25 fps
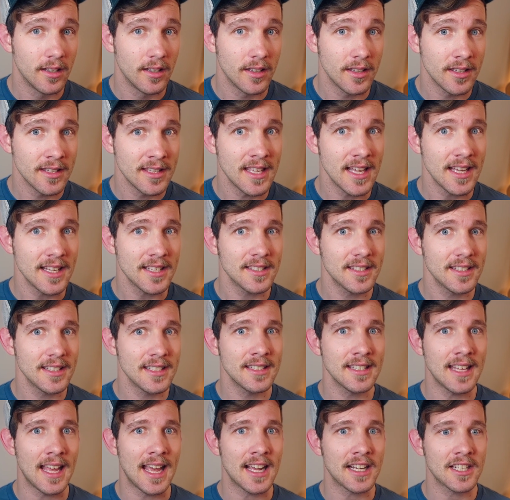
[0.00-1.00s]
Yes
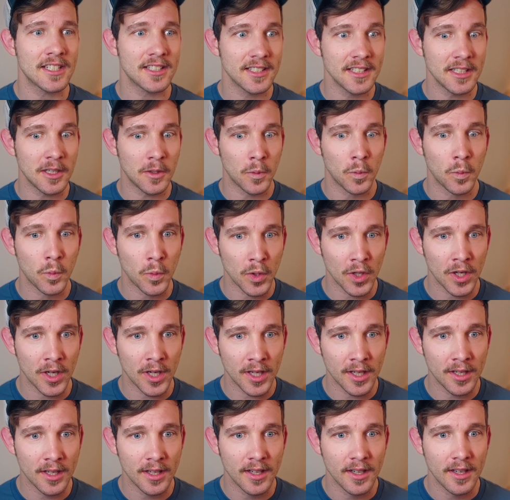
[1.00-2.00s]
is actually a
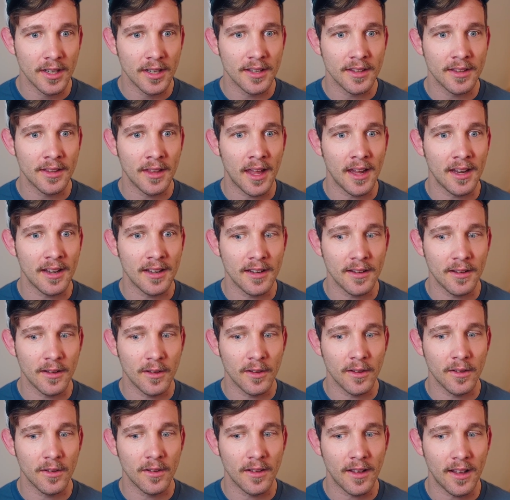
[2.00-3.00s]
word that
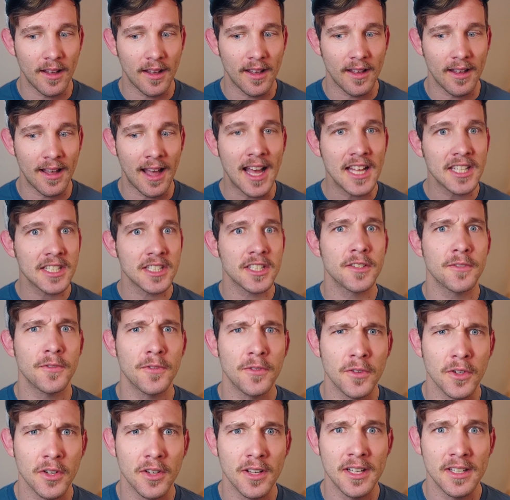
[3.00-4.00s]
asks
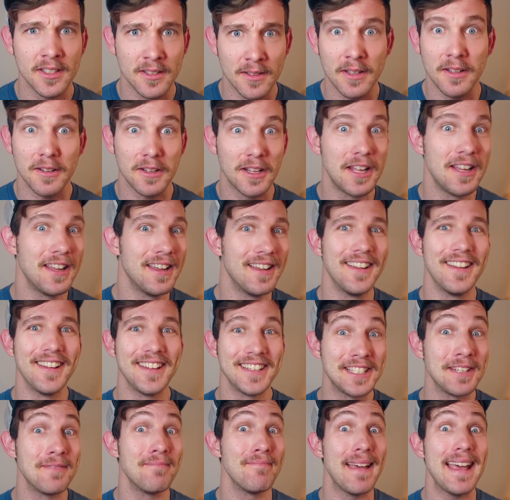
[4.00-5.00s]
for, it
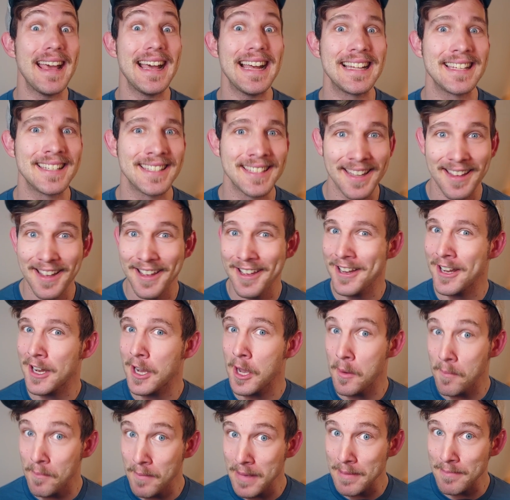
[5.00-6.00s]
demands
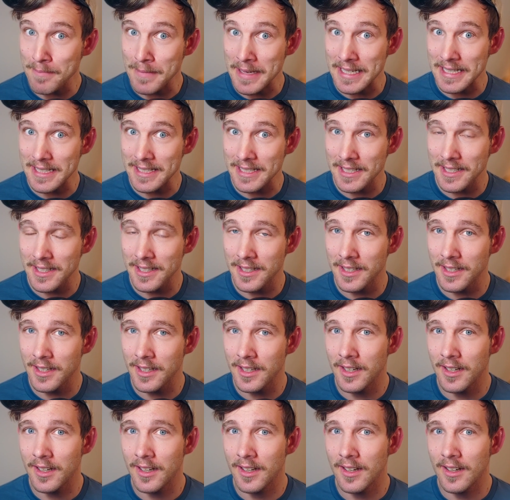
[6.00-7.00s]
commitment.
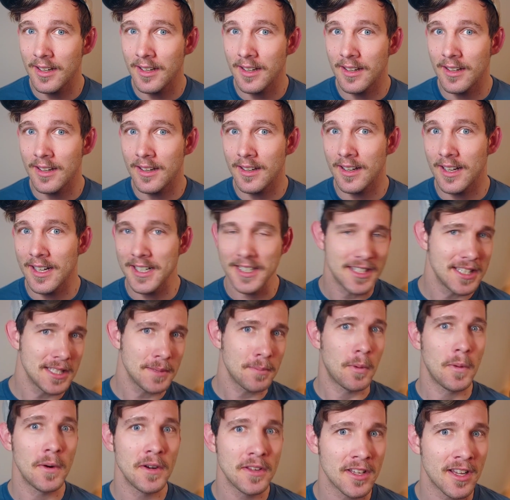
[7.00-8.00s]
And at this
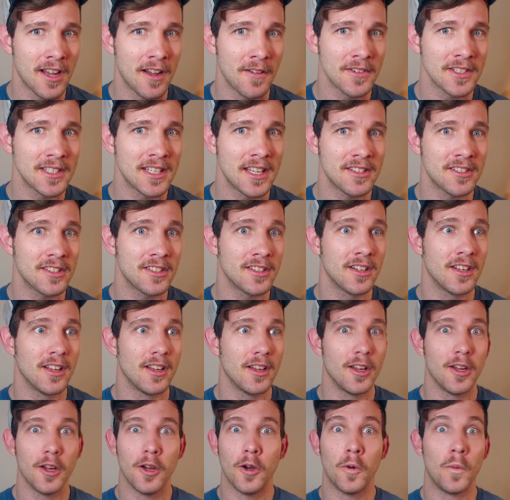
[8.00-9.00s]
point of the conversation,
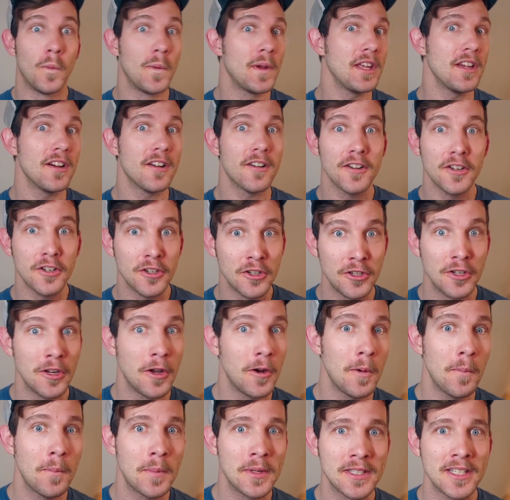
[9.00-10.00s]
we are in
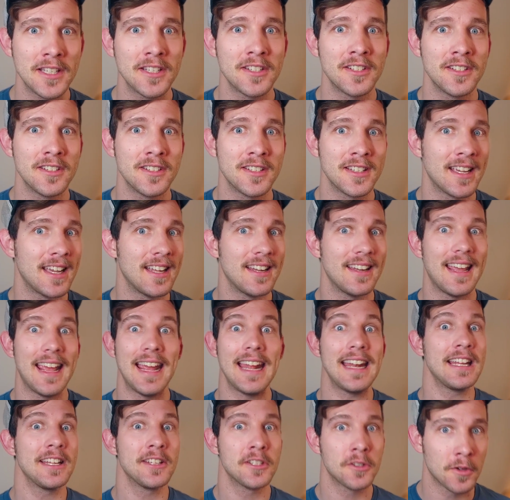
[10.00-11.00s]
no position to get
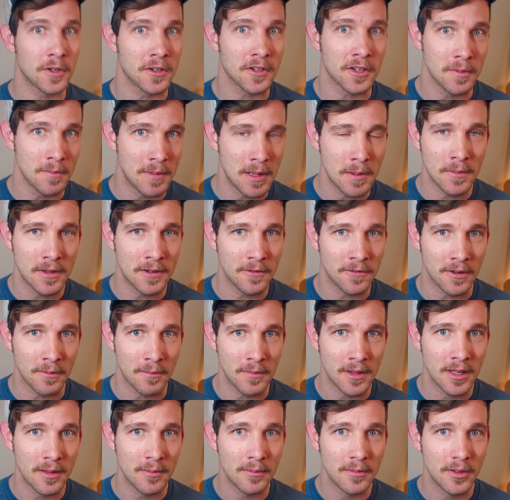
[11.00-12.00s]
any sort of commitment from
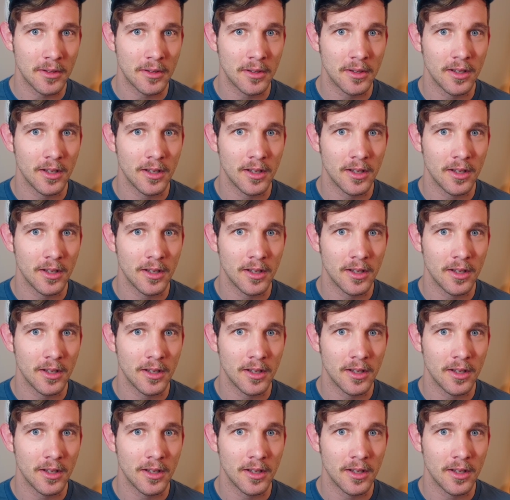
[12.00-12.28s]
them.